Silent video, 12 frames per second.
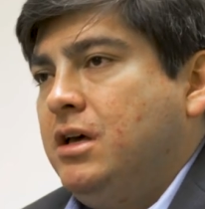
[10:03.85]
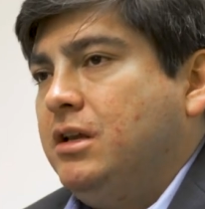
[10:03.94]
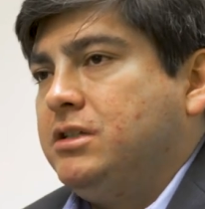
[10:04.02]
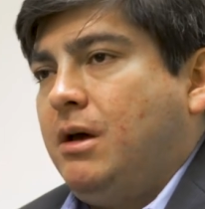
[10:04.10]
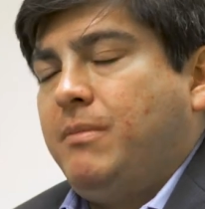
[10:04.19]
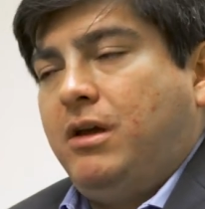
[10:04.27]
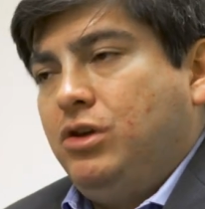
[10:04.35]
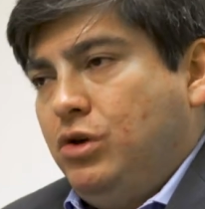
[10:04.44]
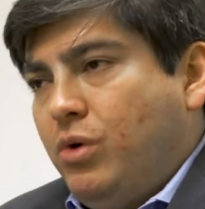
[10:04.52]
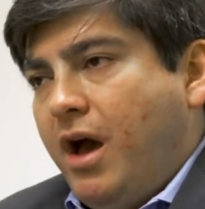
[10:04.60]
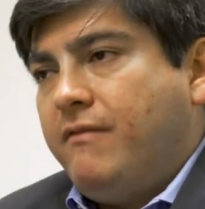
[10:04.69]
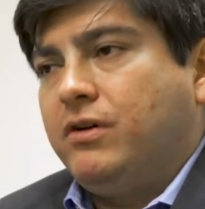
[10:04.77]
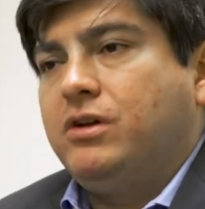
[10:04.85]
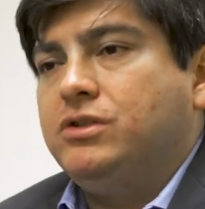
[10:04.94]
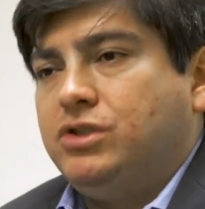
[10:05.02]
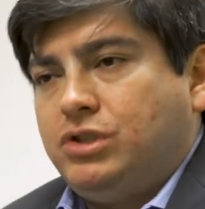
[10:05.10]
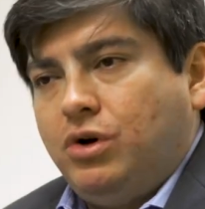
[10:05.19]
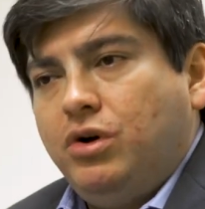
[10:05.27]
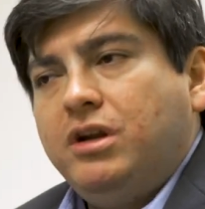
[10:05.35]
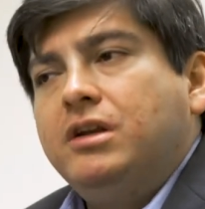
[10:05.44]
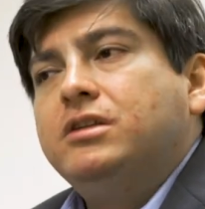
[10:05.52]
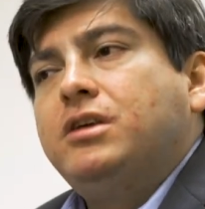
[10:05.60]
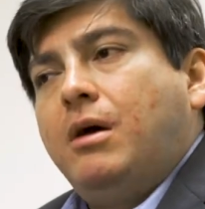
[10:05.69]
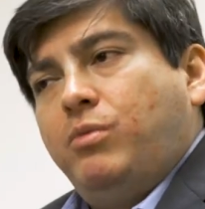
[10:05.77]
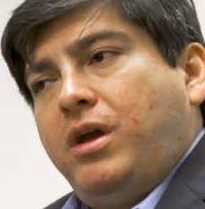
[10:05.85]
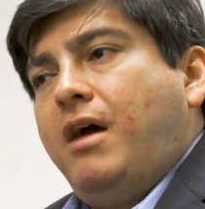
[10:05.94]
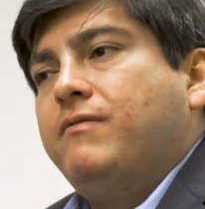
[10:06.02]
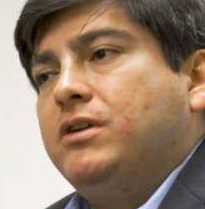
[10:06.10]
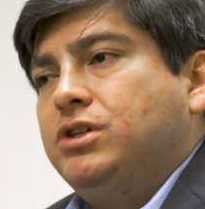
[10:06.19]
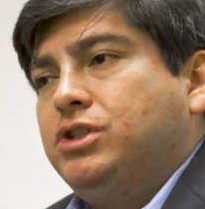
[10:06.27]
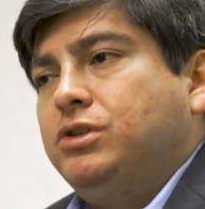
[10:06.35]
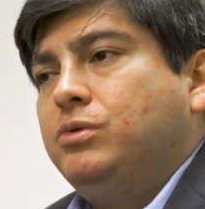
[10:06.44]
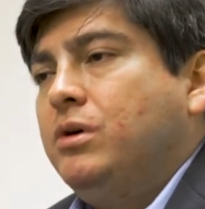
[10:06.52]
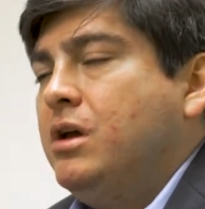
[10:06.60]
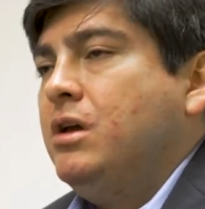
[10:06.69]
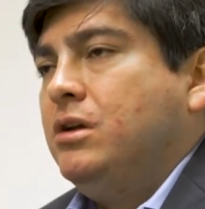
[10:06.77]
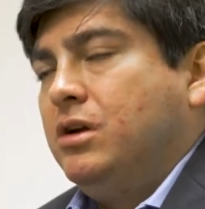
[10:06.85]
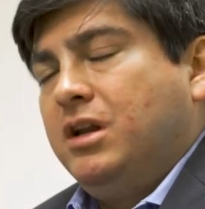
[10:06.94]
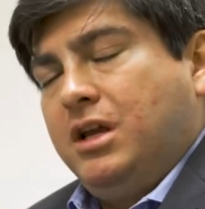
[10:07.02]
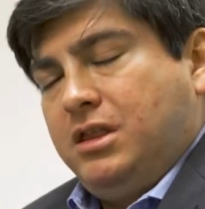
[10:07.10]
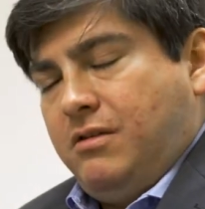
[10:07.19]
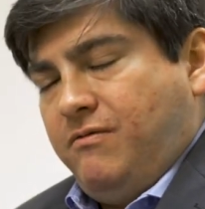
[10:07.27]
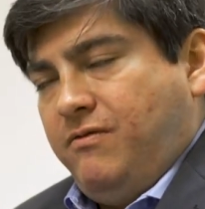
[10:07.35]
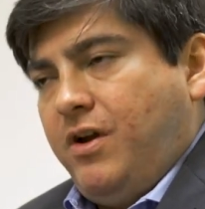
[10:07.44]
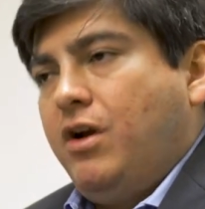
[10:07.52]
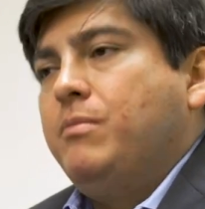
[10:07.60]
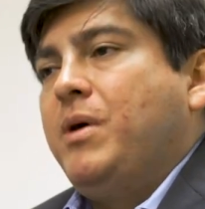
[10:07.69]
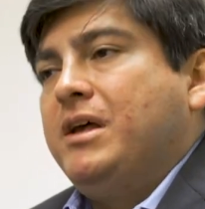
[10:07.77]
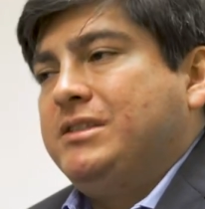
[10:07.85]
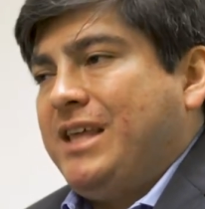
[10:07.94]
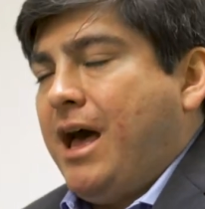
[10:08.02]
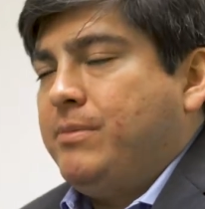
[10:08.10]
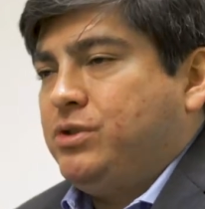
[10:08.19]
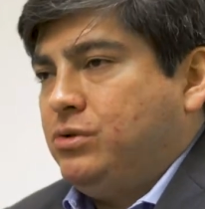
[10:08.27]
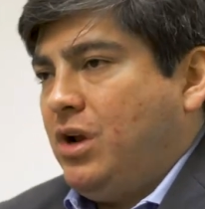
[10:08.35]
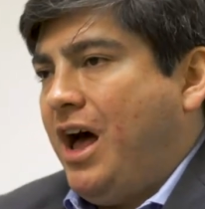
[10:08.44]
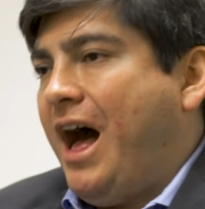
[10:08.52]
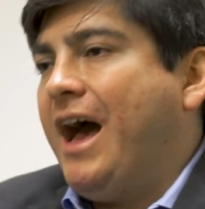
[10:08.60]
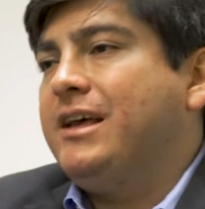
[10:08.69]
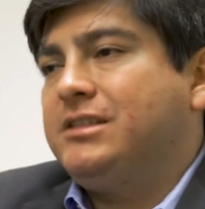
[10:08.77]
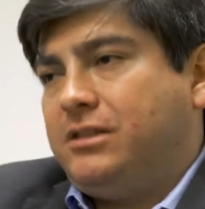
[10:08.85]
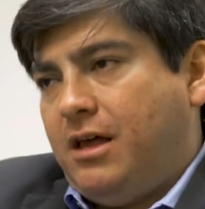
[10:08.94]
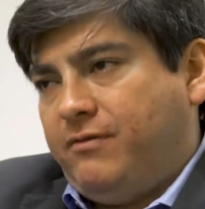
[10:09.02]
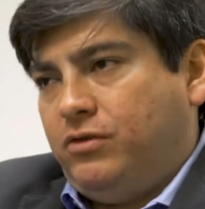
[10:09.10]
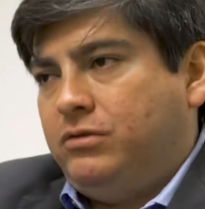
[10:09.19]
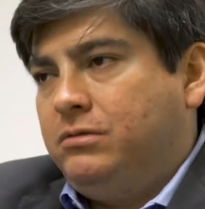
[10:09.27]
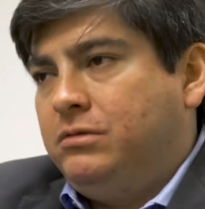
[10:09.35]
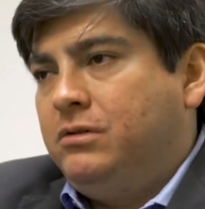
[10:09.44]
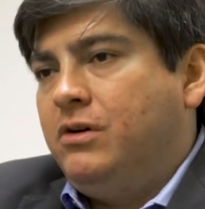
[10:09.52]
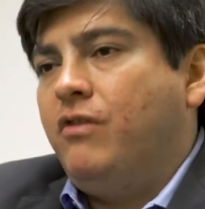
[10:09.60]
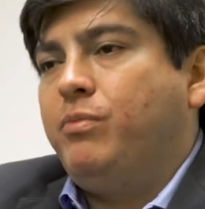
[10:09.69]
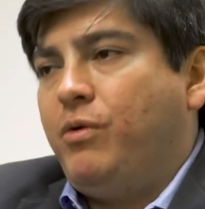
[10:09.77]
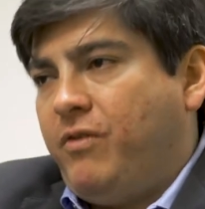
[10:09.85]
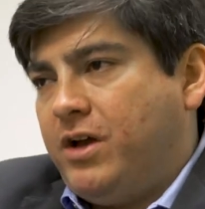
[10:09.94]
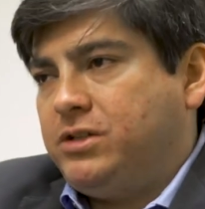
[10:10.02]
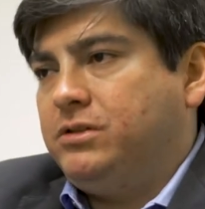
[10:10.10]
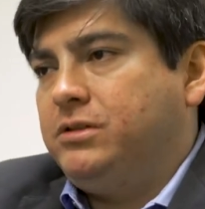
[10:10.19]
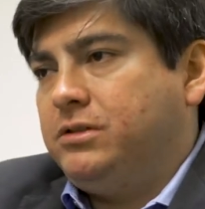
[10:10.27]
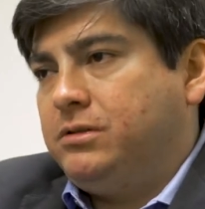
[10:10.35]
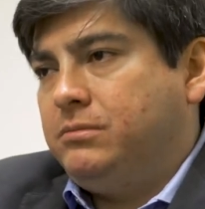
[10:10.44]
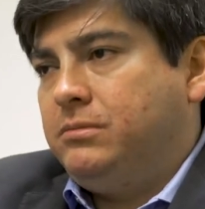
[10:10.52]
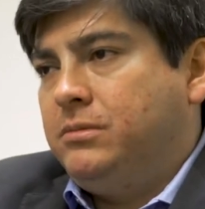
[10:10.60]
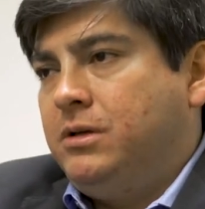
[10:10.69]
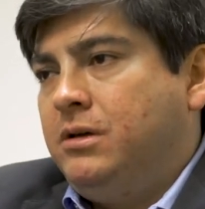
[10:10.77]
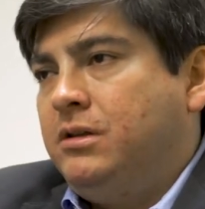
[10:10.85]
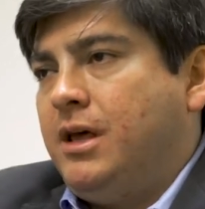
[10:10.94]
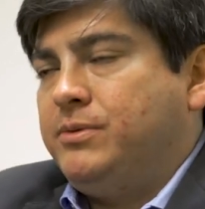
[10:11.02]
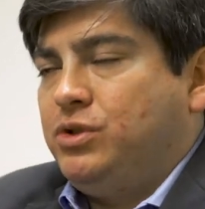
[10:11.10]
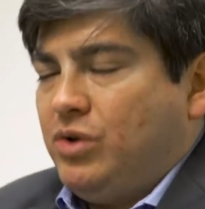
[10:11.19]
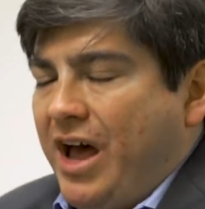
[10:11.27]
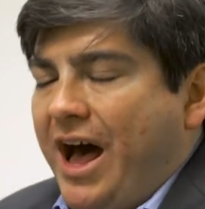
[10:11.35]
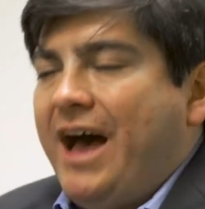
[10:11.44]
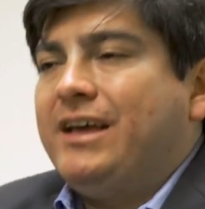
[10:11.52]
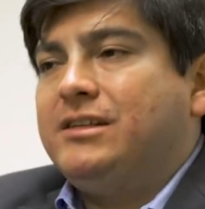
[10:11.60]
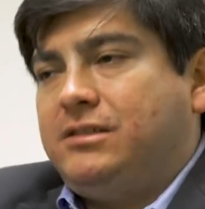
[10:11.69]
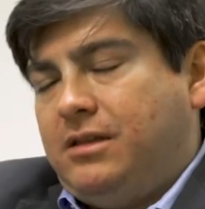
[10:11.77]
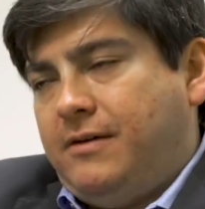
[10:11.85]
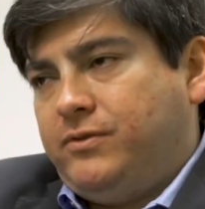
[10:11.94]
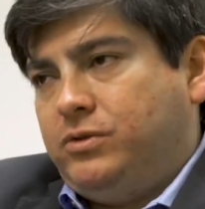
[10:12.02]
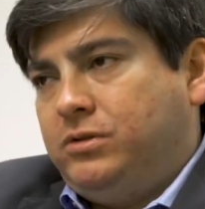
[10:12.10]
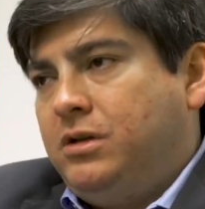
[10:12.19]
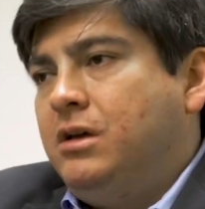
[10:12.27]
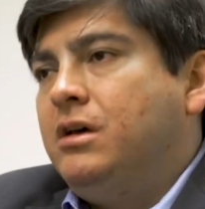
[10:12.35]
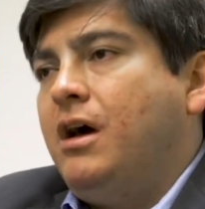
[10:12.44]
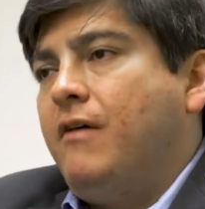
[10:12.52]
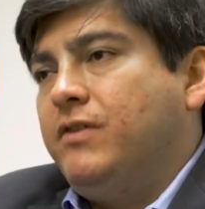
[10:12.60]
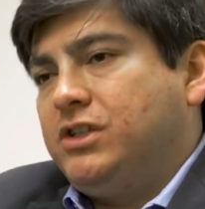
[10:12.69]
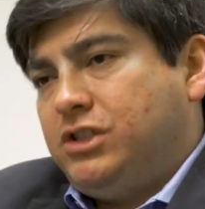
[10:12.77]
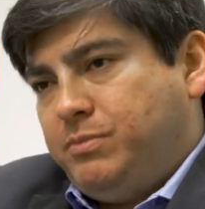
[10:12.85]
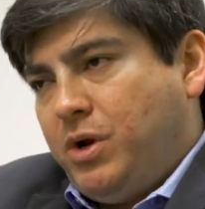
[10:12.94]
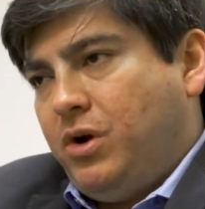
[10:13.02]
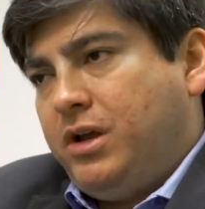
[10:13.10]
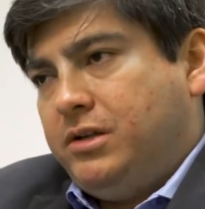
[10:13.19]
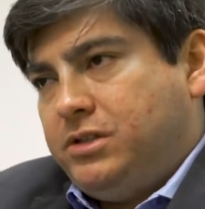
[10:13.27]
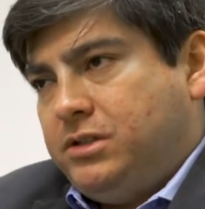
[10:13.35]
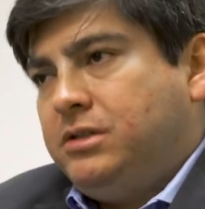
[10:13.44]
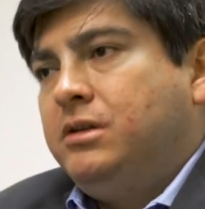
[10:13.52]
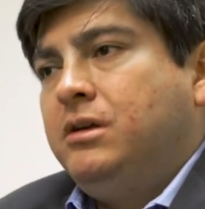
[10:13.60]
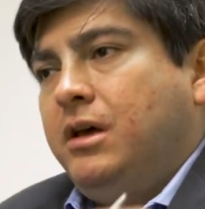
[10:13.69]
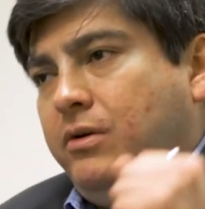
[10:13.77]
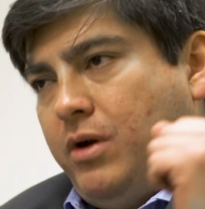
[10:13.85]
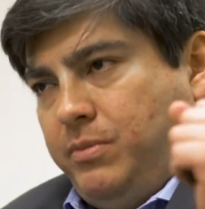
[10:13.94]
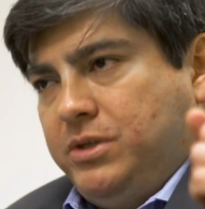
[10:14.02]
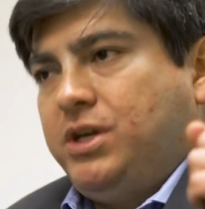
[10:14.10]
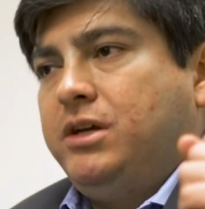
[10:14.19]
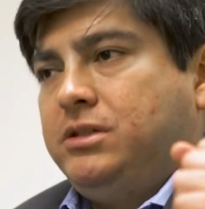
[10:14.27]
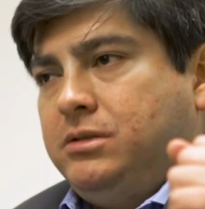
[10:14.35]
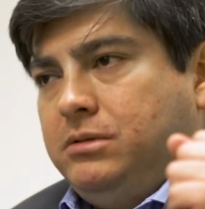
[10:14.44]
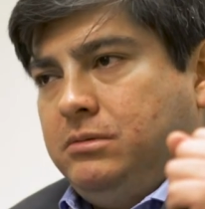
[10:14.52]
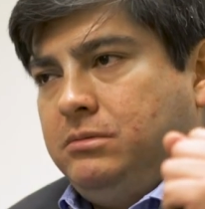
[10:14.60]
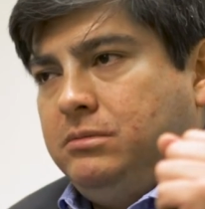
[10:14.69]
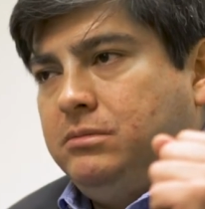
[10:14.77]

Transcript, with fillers: anytime I, you have a concern, anytime we have an issue, you're gonna get the very best, the absolute highest level of professionalism, the absolute highest level of experience and reputation.